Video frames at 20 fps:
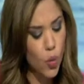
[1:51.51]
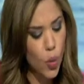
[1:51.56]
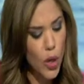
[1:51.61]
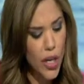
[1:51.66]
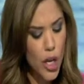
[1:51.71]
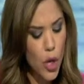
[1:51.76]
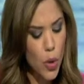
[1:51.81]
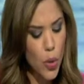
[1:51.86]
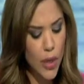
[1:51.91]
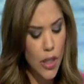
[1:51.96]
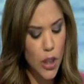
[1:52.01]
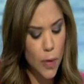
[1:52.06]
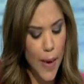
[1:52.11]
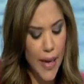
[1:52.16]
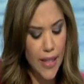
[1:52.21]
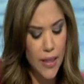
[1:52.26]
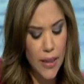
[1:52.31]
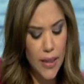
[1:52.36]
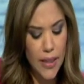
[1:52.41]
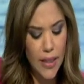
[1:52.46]
What do you
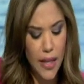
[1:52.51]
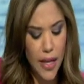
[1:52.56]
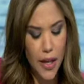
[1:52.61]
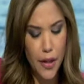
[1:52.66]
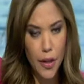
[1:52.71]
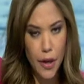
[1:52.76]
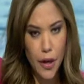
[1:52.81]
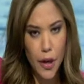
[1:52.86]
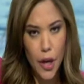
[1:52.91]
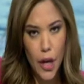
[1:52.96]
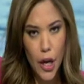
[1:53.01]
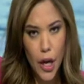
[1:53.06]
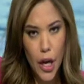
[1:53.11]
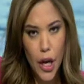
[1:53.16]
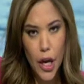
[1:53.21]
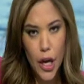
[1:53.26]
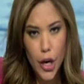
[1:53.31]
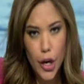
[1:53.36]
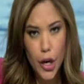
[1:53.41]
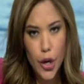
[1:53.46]
expect to see in the
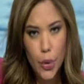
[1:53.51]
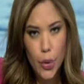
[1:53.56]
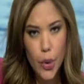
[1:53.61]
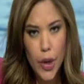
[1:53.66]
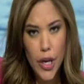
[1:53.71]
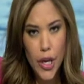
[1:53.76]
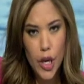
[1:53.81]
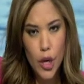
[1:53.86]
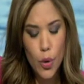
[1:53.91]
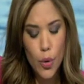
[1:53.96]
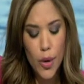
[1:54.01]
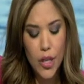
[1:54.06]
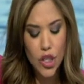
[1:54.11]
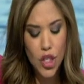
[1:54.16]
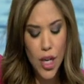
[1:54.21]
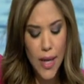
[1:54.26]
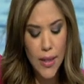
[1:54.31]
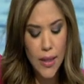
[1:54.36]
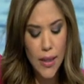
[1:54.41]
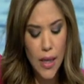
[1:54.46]
new EU
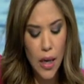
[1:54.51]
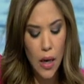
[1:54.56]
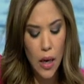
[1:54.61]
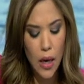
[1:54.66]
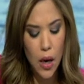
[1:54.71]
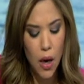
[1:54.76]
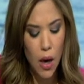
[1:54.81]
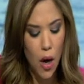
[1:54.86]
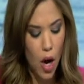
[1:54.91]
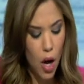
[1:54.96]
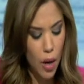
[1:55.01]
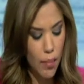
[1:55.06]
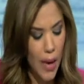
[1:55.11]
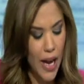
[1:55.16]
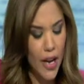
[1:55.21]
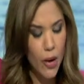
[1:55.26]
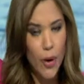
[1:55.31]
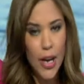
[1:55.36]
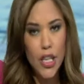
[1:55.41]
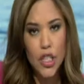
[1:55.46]
agenda on
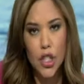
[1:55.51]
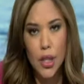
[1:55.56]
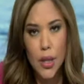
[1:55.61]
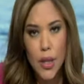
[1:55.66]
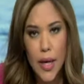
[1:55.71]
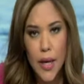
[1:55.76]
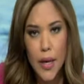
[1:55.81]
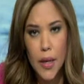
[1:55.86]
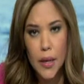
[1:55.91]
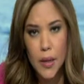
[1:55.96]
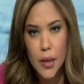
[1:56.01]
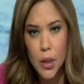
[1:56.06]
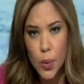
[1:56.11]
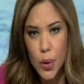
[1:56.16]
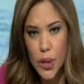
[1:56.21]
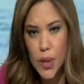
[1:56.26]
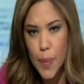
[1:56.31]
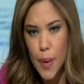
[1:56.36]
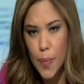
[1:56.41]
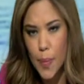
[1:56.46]
migration that is
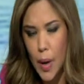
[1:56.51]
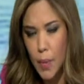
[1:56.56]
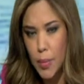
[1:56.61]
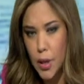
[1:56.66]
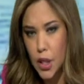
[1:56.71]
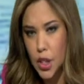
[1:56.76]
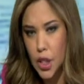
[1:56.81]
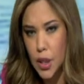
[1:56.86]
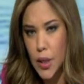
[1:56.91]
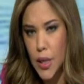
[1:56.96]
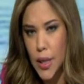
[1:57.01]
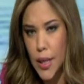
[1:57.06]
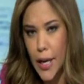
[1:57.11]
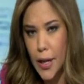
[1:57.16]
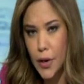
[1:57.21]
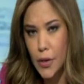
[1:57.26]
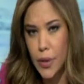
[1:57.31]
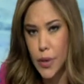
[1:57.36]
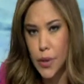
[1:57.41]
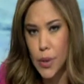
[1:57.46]
going to be published
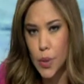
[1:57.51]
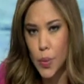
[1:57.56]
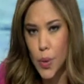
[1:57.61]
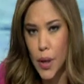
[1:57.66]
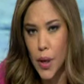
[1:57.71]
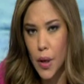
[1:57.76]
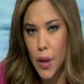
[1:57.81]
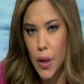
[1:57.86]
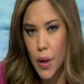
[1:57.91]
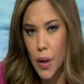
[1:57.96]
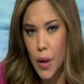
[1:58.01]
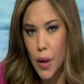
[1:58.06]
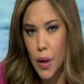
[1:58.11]
later this week?